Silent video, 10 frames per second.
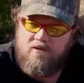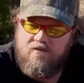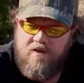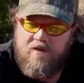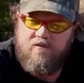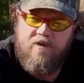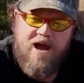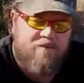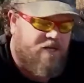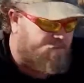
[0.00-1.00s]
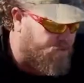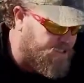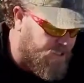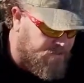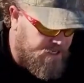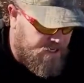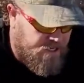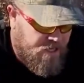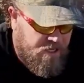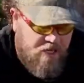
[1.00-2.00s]
So if you have it wrapped up with
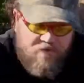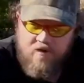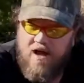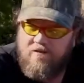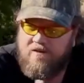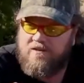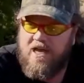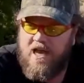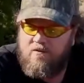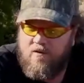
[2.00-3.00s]
something, if you have those hand